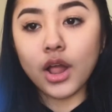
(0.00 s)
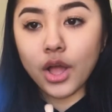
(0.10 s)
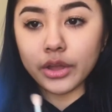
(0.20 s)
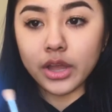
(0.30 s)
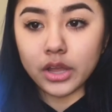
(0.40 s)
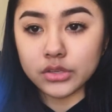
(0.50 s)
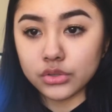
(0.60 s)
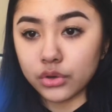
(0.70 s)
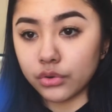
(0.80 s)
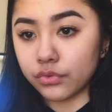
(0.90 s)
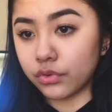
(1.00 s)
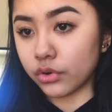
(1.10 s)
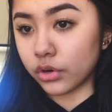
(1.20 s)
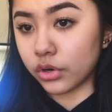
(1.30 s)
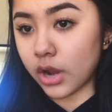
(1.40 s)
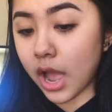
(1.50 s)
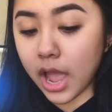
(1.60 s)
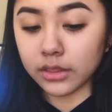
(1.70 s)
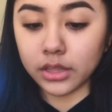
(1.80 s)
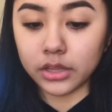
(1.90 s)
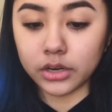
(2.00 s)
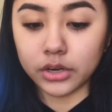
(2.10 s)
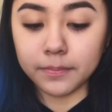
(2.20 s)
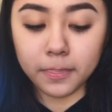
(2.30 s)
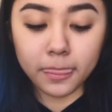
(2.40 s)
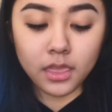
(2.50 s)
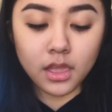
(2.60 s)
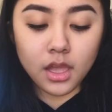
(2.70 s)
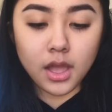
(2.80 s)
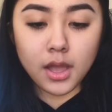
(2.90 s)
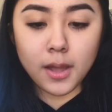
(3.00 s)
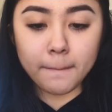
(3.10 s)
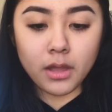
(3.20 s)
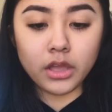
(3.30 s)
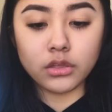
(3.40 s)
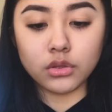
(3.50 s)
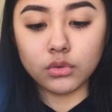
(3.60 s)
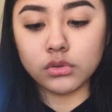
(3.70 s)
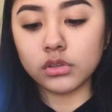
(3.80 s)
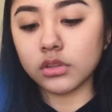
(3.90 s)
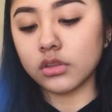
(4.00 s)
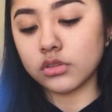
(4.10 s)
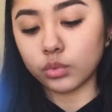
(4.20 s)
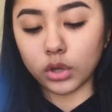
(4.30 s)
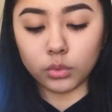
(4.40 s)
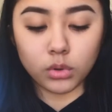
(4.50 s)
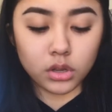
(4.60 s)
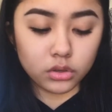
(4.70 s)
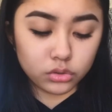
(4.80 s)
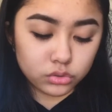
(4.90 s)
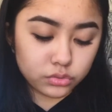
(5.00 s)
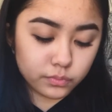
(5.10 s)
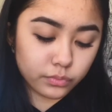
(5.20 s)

Okay, so for highlighter, I use this Wet n Wild